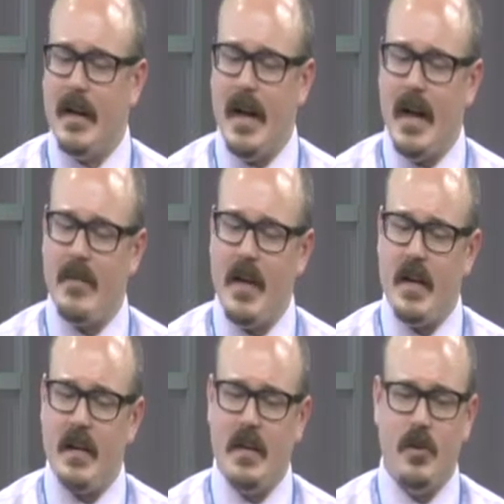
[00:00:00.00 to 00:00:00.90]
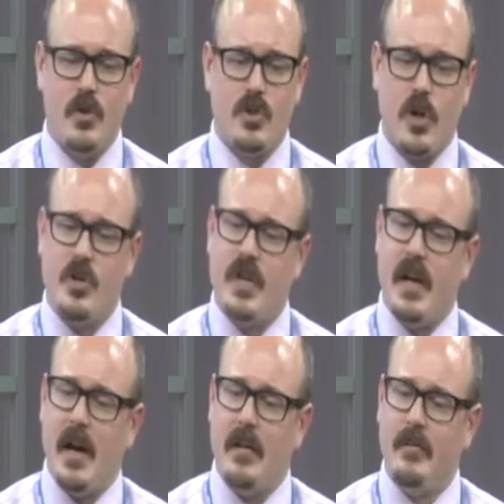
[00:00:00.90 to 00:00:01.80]
and they can either charge
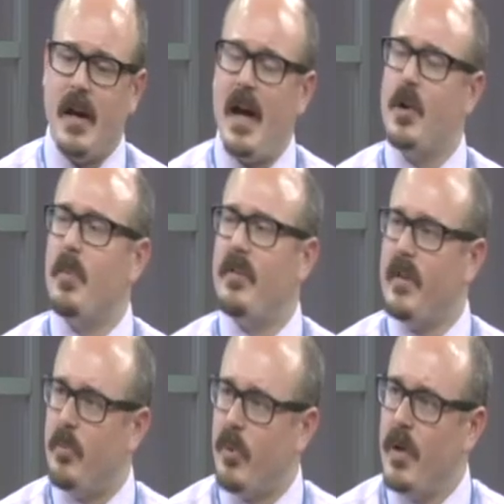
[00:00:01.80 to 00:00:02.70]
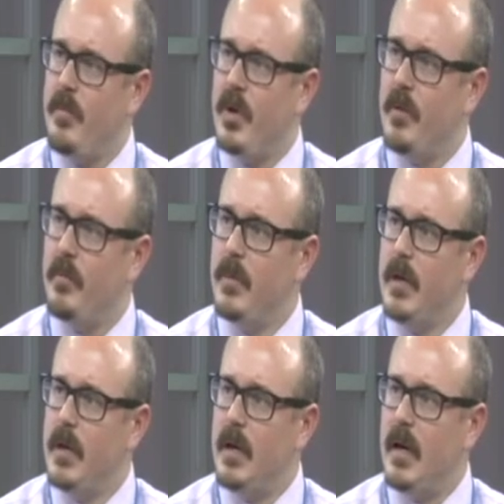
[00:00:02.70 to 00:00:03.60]
a higher monthly premium,
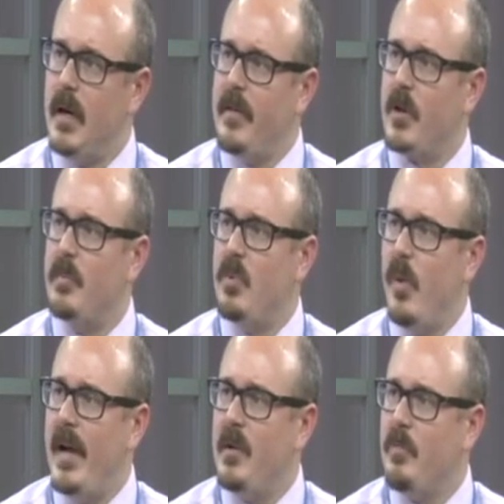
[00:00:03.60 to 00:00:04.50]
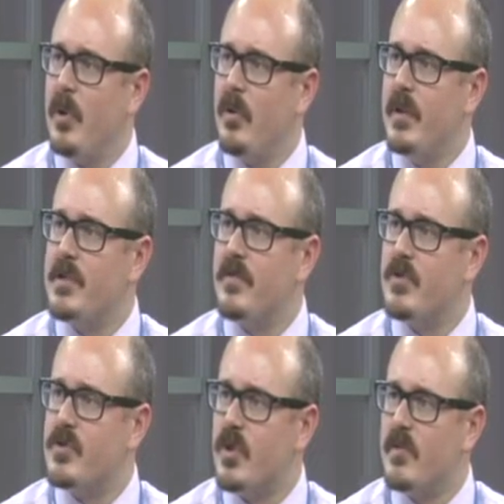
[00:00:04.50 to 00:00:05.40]
there can be waiting periods for
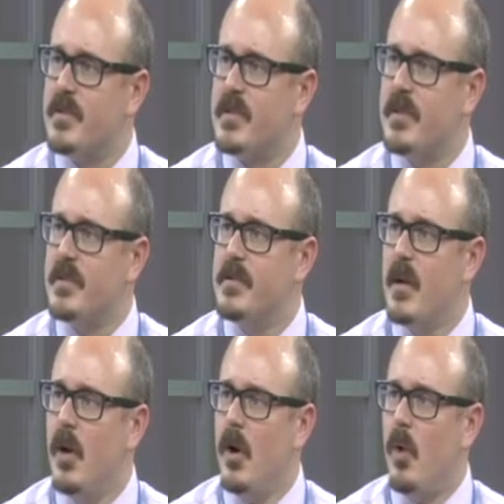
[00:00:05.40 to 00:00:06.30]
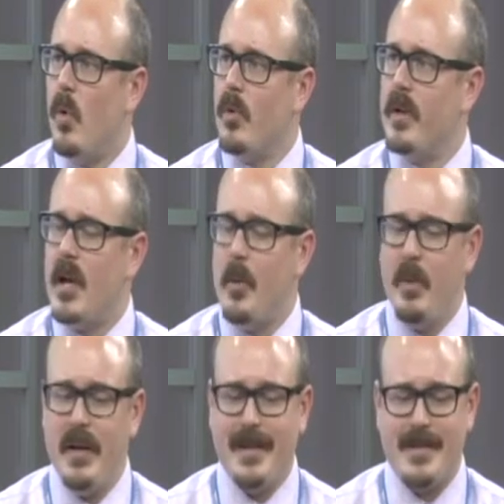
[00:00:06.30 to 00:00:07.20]
services, or the
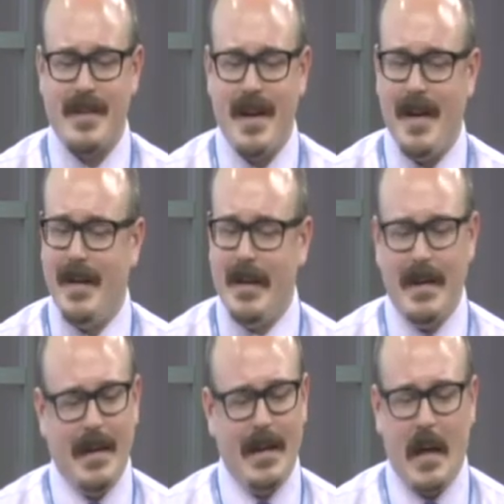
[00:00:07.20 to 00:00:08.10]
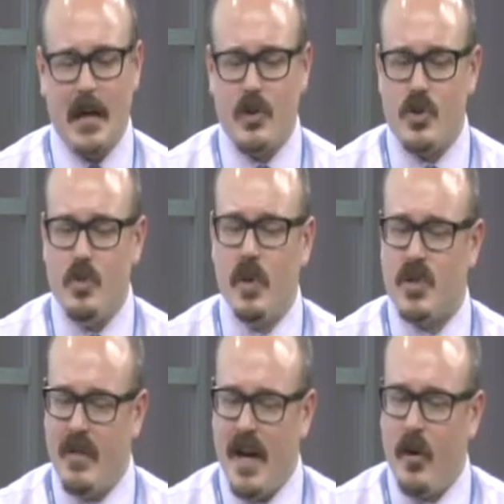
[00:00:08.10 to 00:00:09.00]
company can say, you're too much
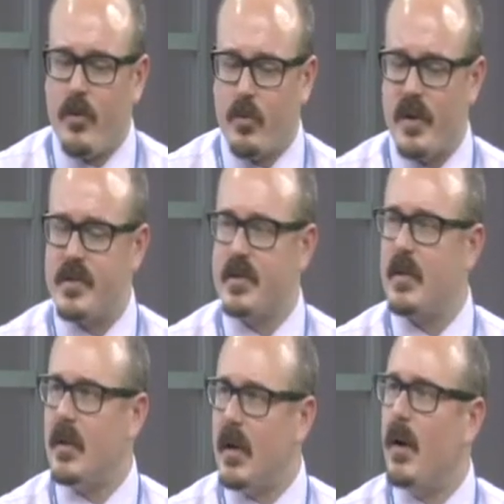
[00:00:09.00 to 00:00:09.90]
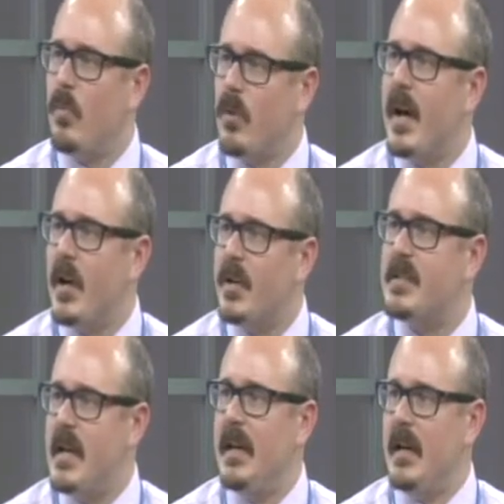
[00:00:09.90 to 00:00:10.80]
of a health risk, we're not going
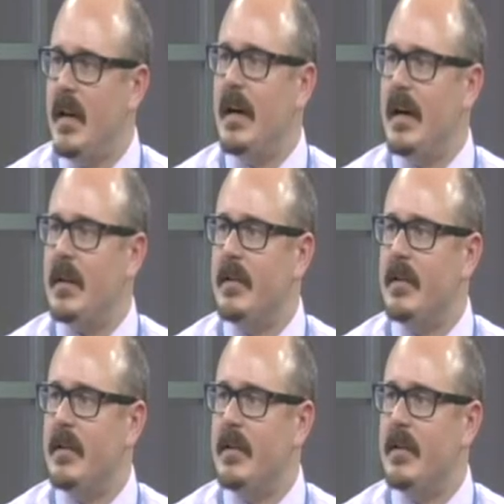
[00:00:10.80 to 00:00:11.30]
to take you on.